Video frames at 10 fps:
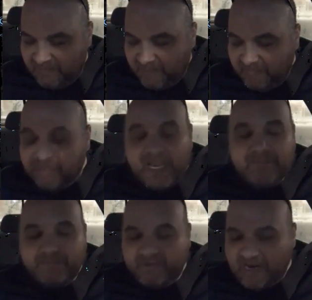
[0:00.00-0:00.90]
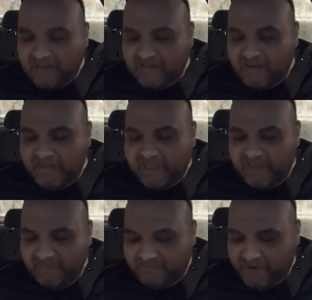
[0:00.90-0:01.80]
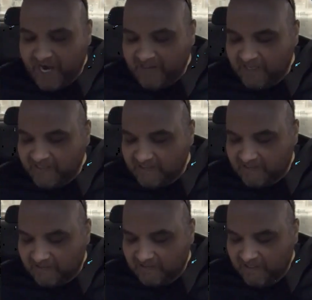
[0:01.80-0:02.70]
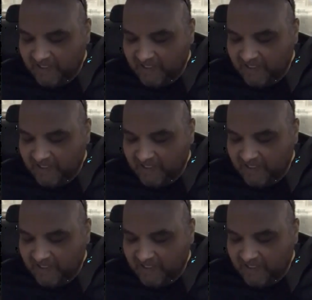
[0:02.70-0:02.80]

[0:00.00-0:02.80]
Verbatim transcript: but, but yeah, but Brock. I mean Brock Lesnar.